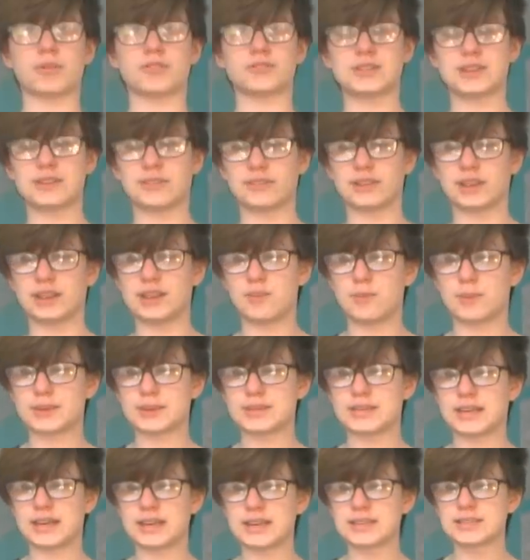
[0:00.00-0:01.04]
of civil
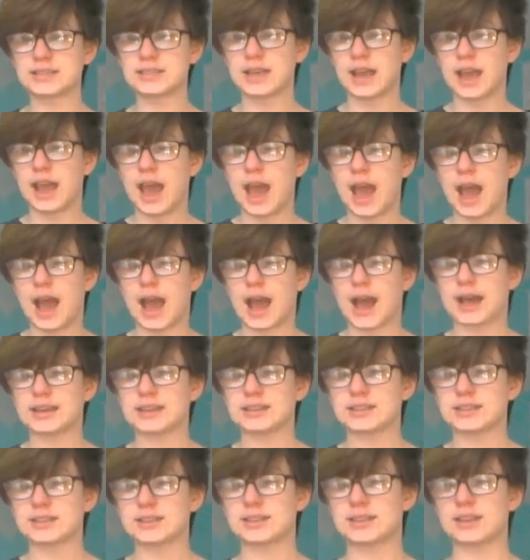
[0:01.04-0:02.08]
liberties
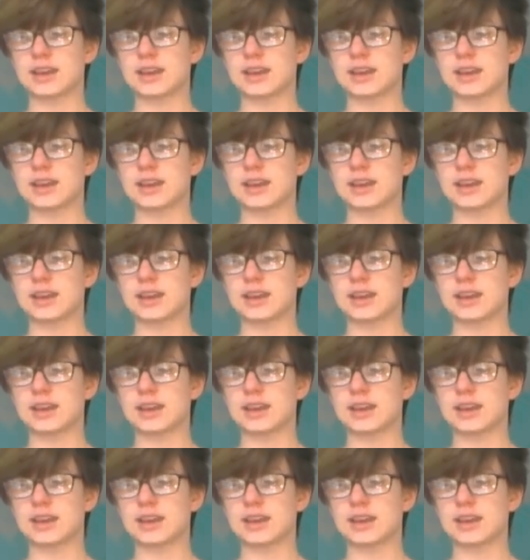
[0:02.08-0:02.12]
and